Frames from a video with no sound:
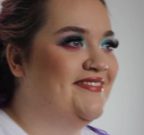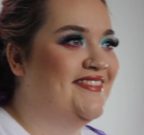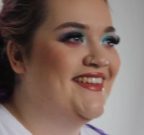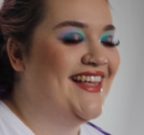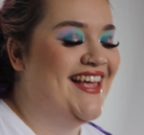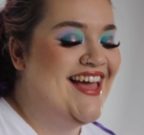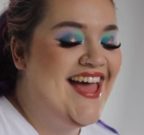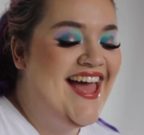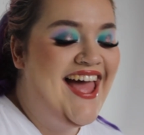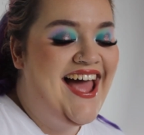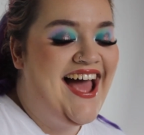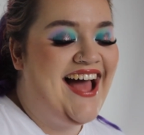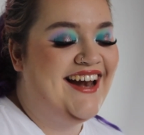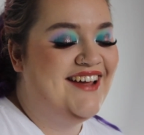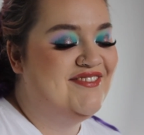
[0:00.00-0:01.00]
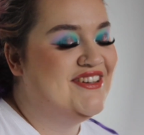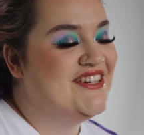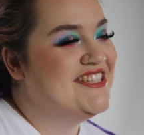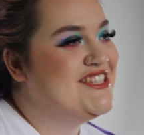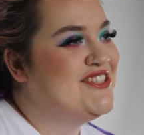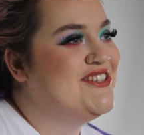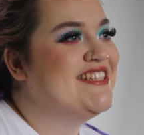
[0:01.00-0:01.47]
and I'm
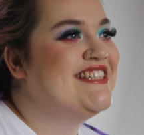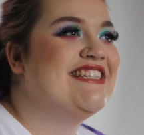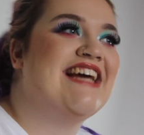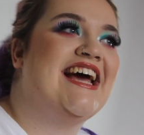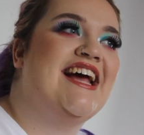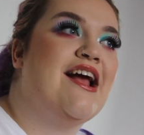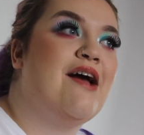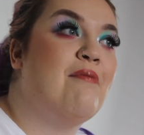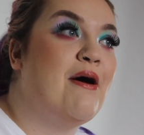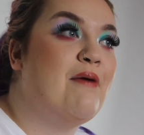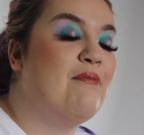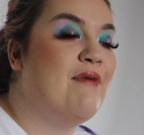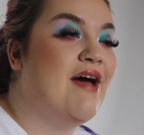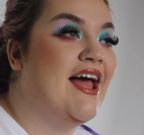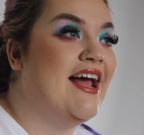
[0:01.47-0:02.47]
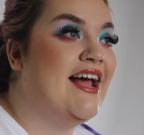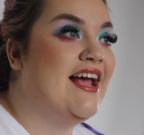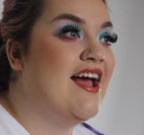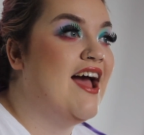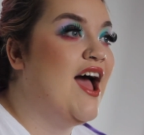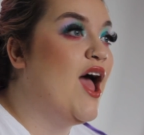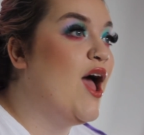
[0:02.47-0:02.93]
going to talk today about
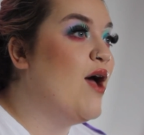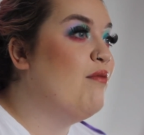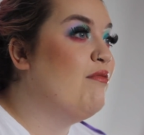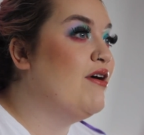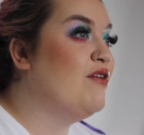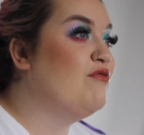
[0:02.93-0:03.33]
my um,